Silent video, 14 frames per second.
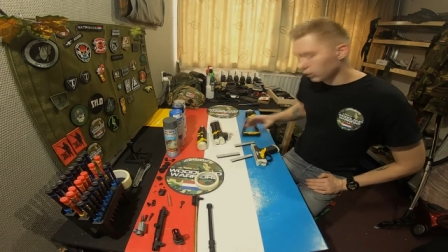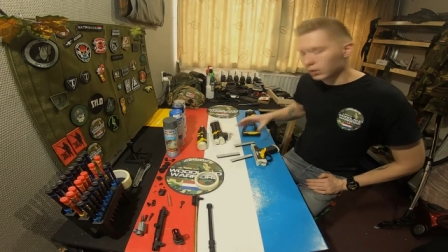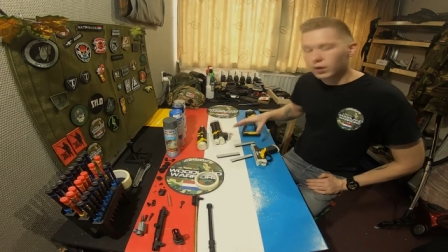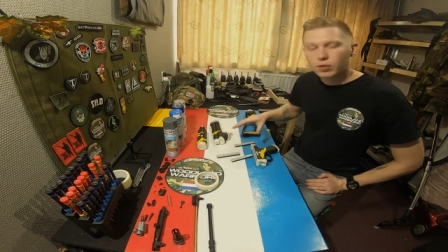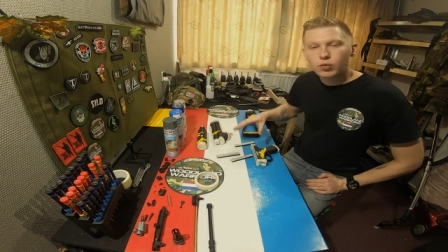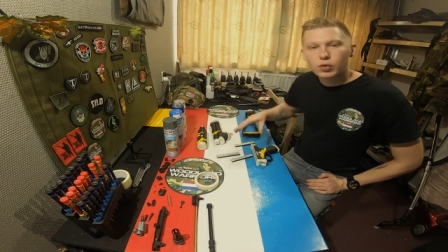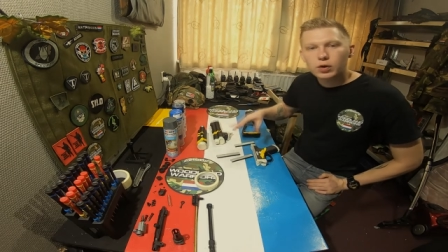
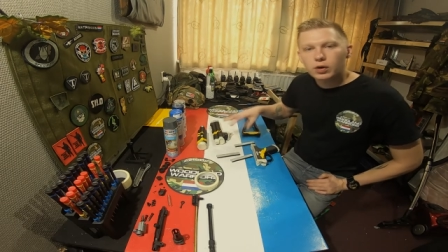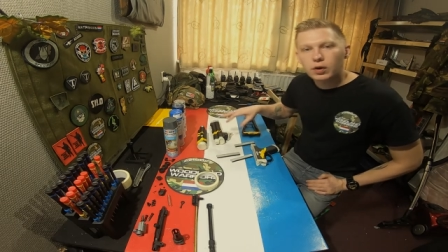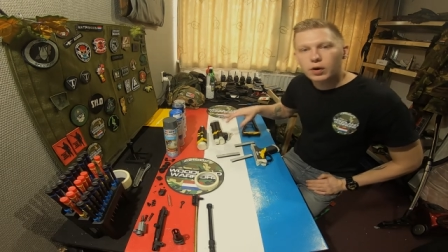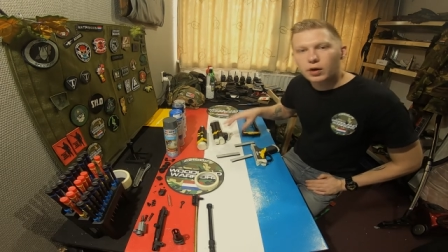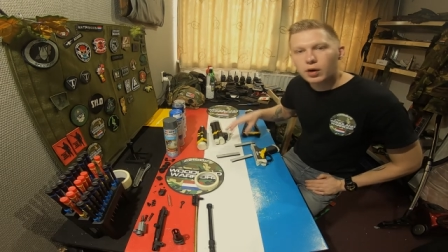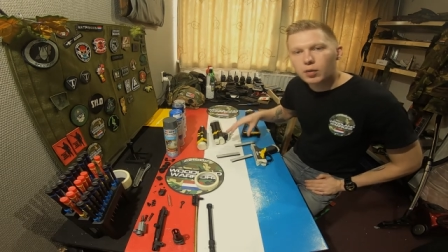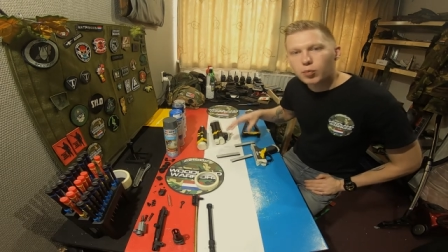then we are
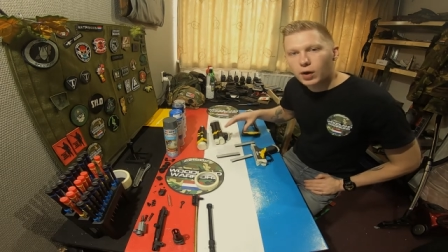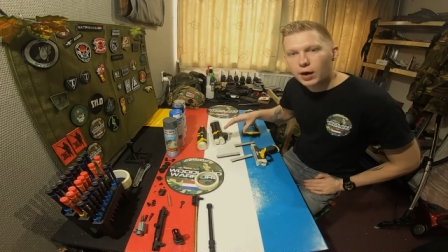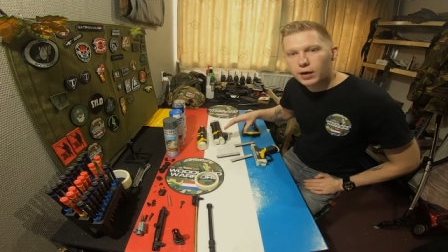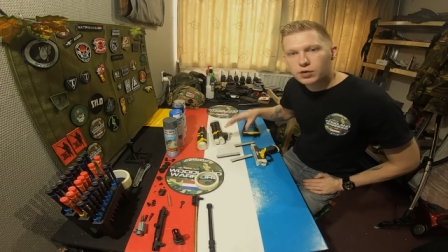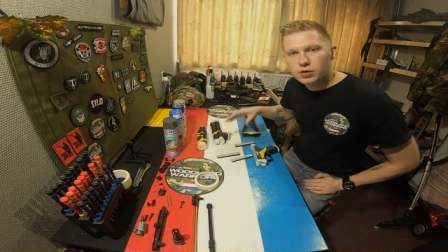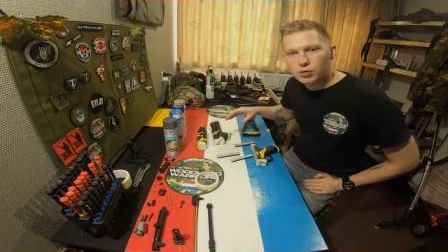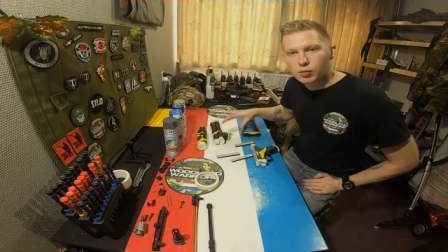gonna
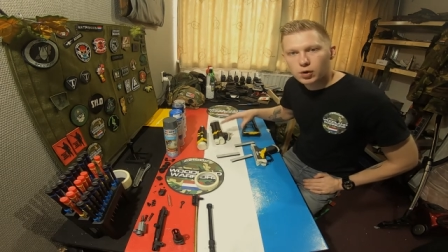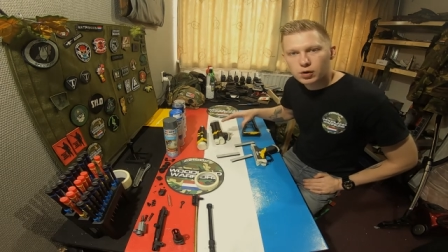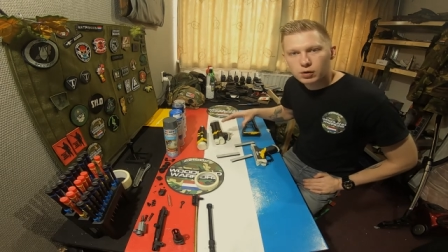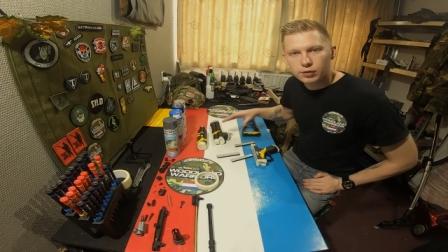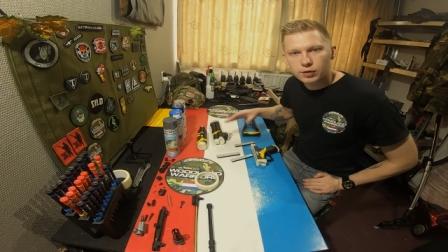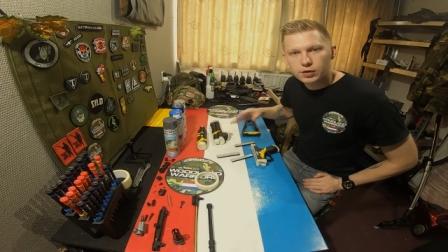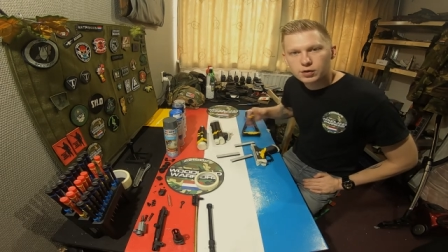apply some
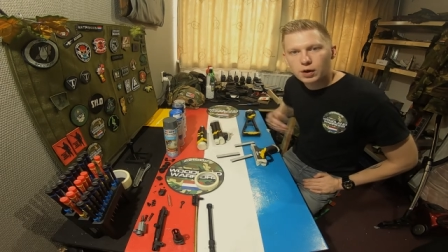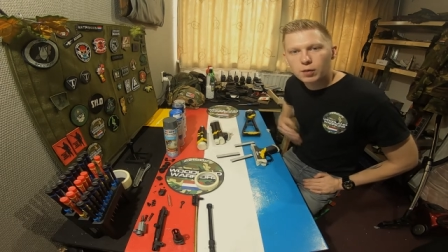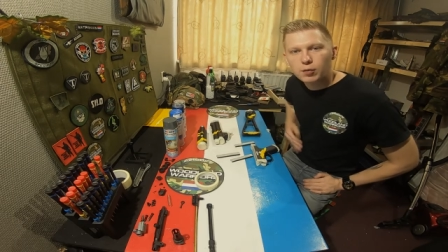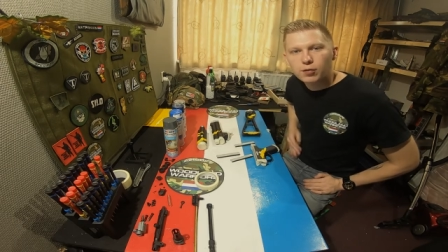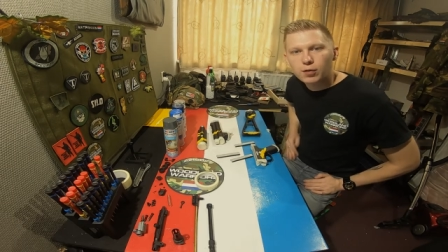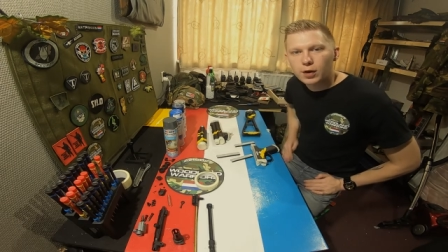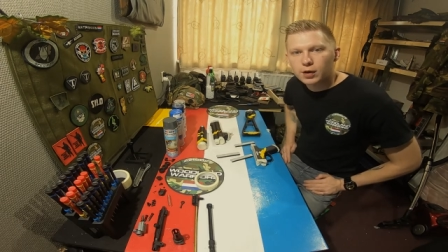more of this
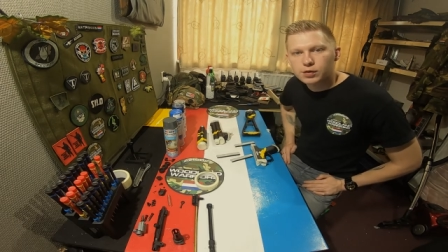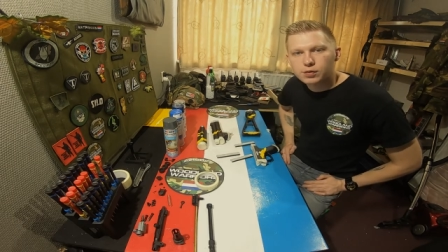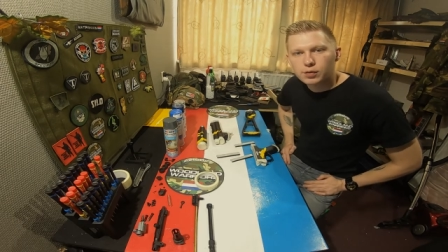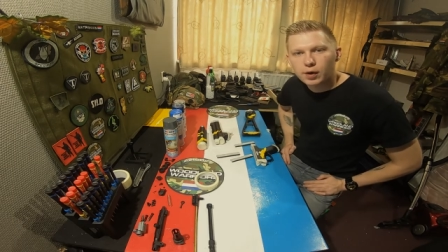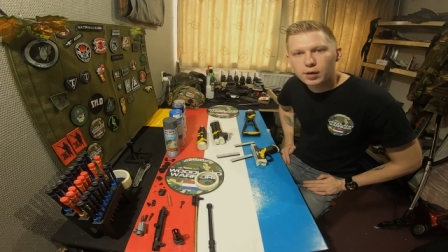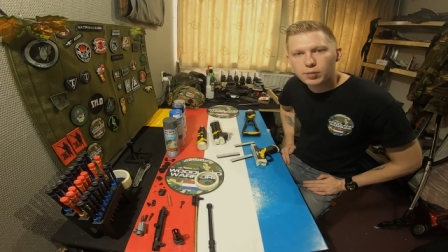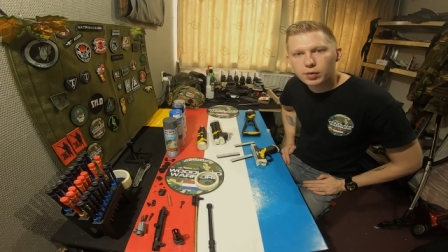camouflage
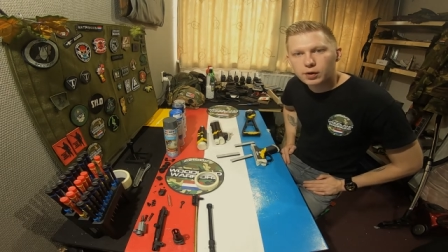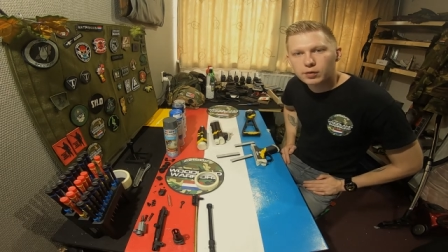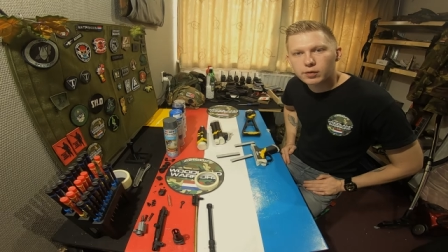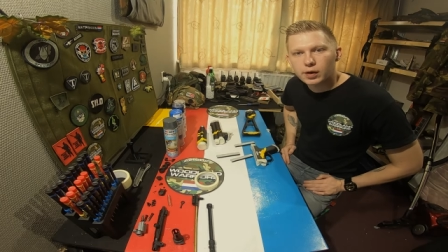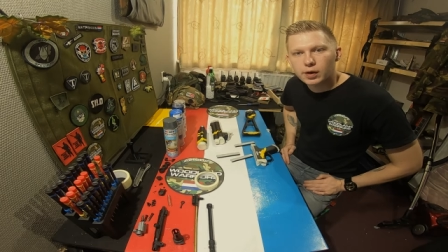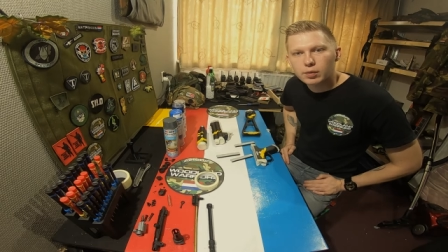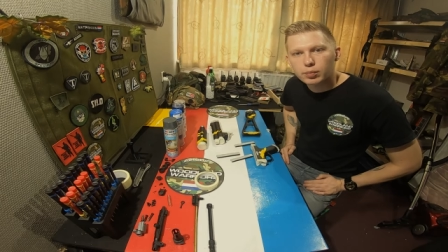striping
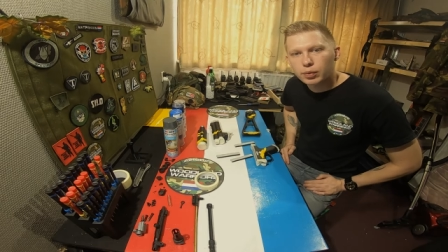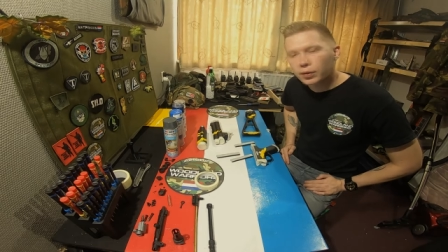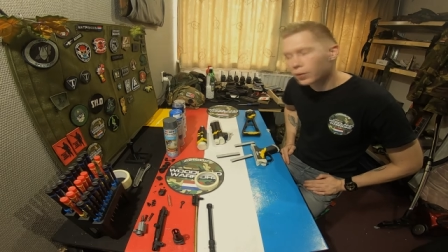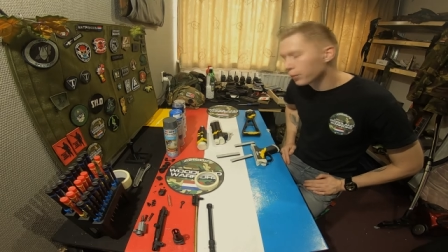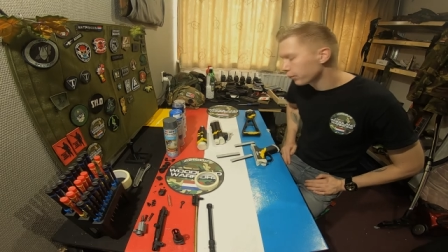tape